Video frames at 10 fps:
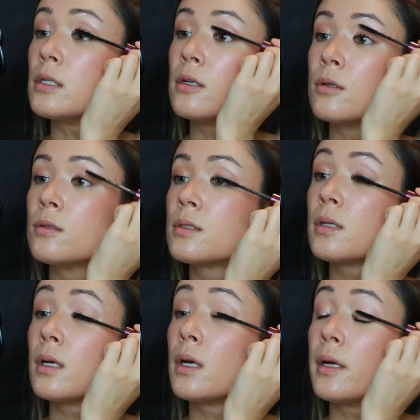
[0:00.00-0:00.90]
use.
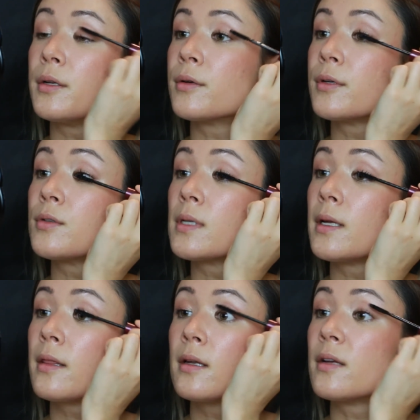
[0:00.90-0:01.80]
I don't use
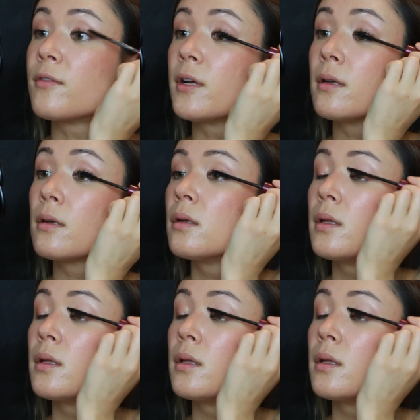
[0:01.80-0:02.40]
anything different.